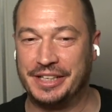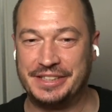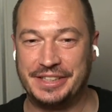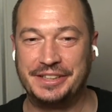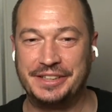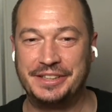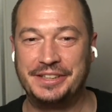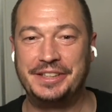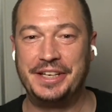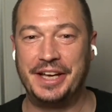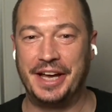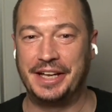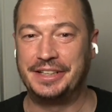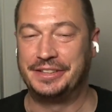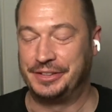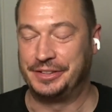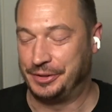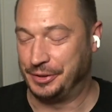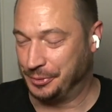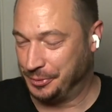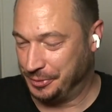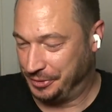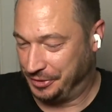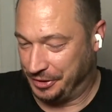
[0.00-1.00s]
Because in the
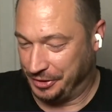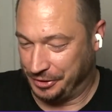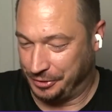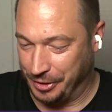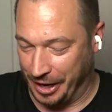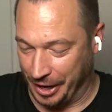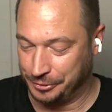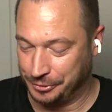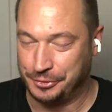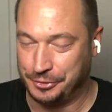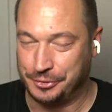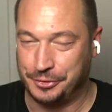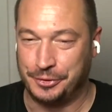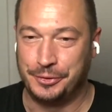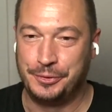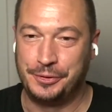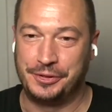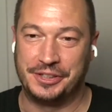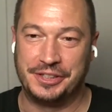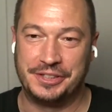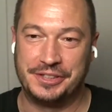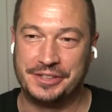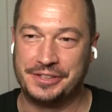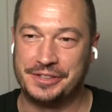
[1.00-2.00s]
end, the ground
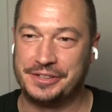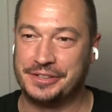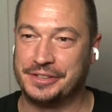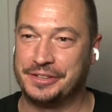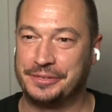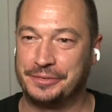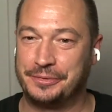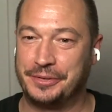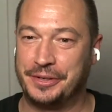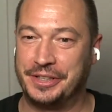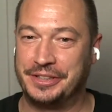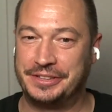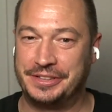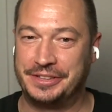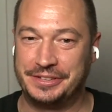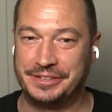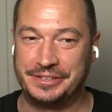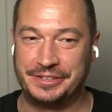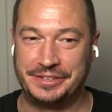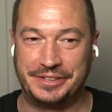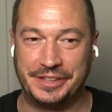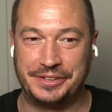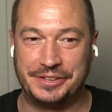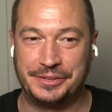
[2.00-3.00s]
truth is, right,
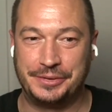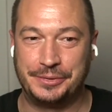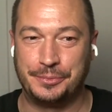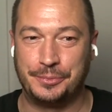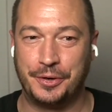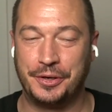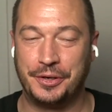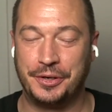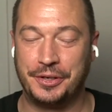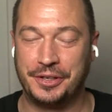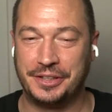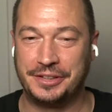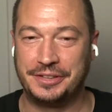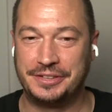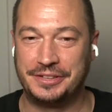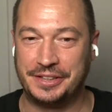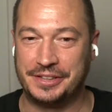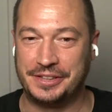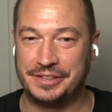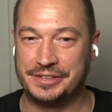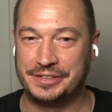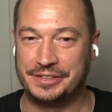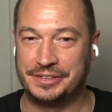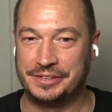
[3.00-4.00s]
does it work and
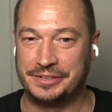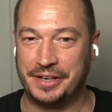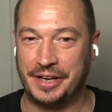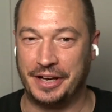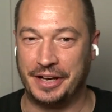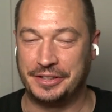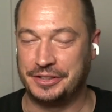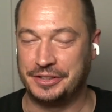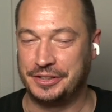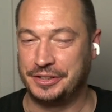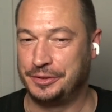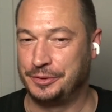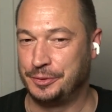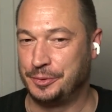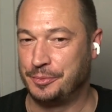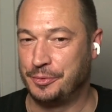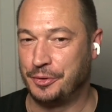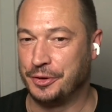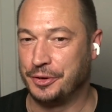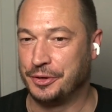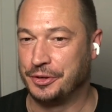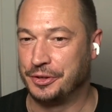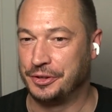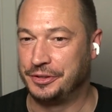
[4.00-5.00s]
does it actually do
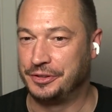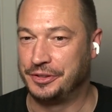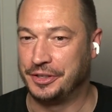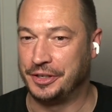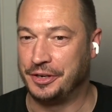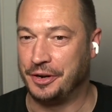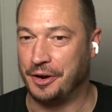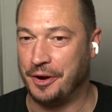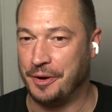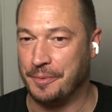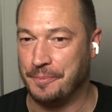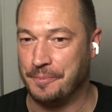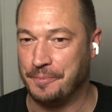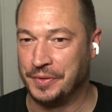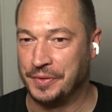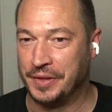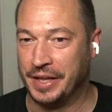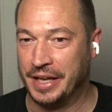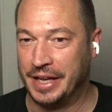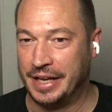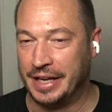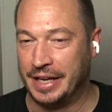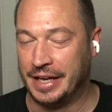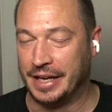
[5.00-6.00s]
more good than harm?
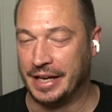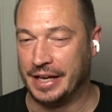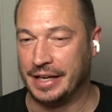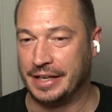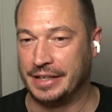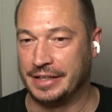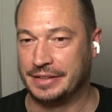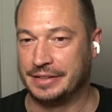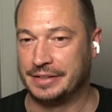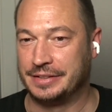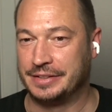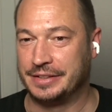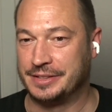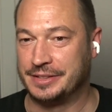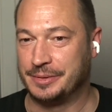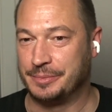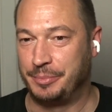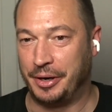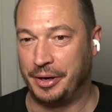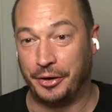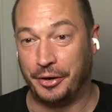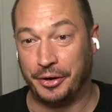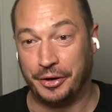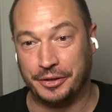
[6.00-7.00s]
And it's
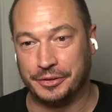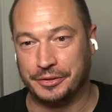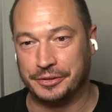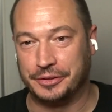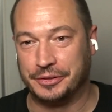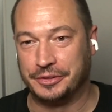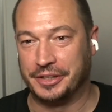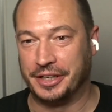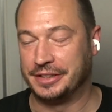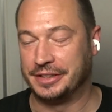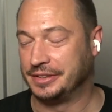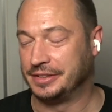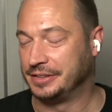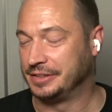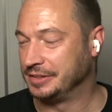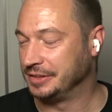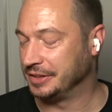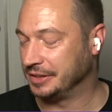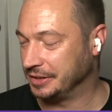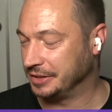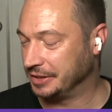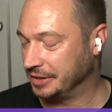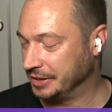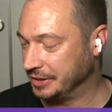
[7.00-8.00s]
empirical. And
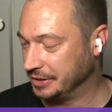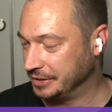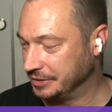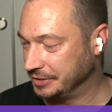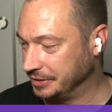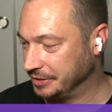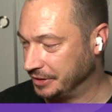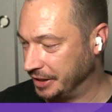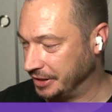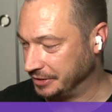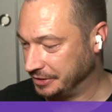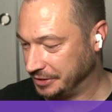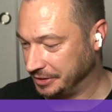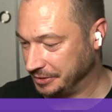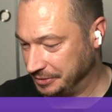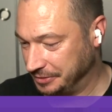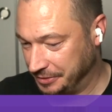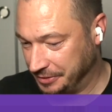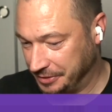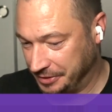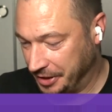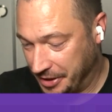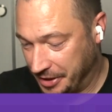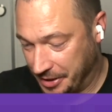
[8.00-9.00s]

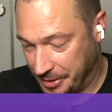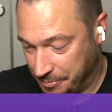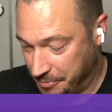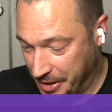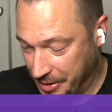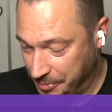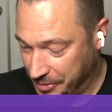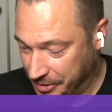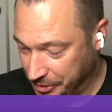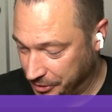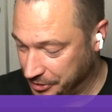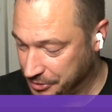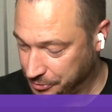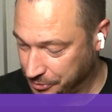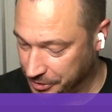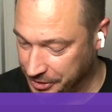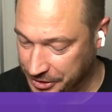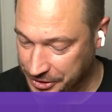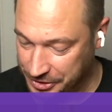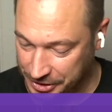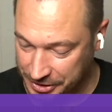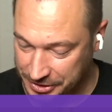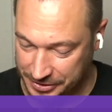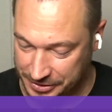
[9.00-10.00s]
yeah, maybe there's
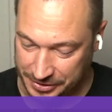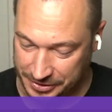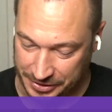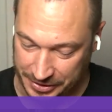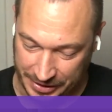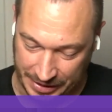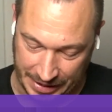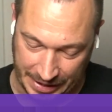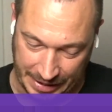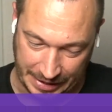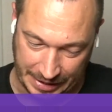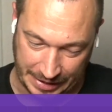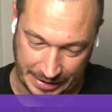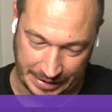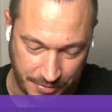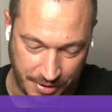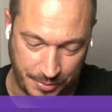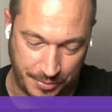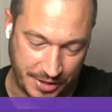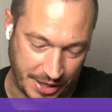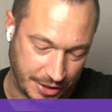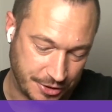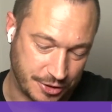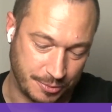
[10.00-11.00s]
really
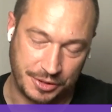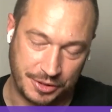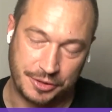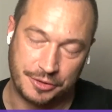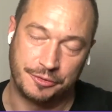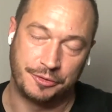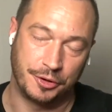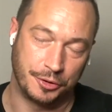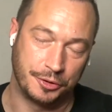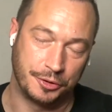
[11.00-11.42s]
maybe that should be the